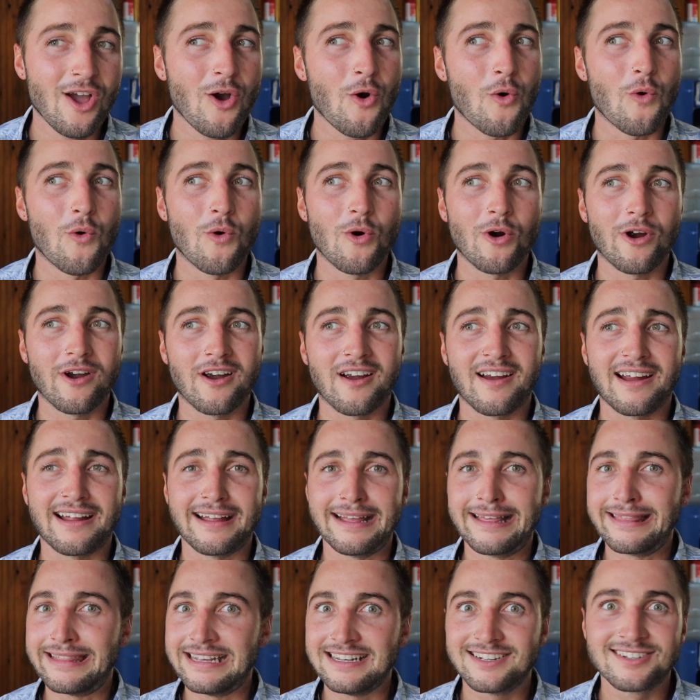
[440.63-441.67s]
or
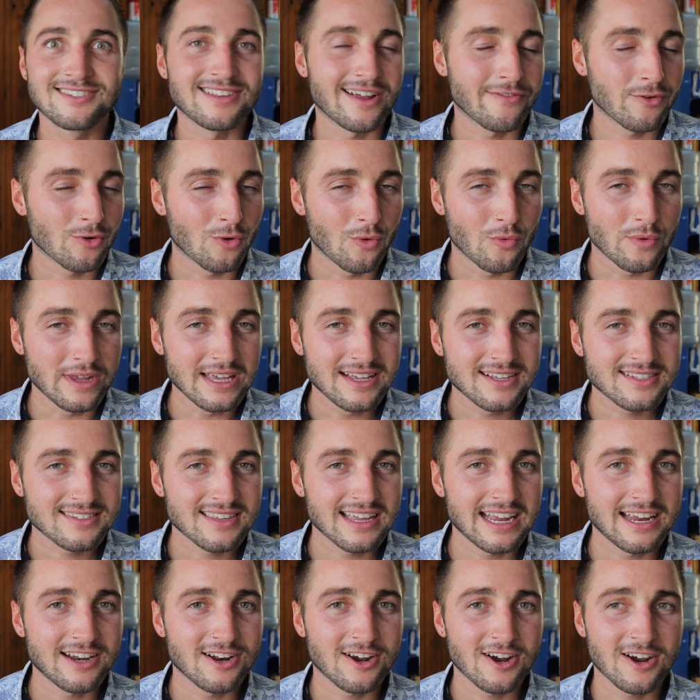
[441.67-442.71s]
at least several weeks
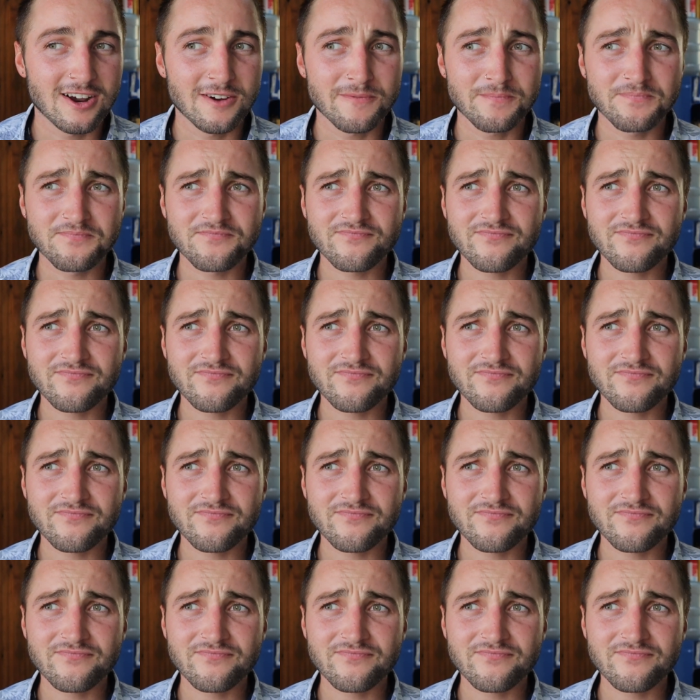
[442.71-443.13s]
later.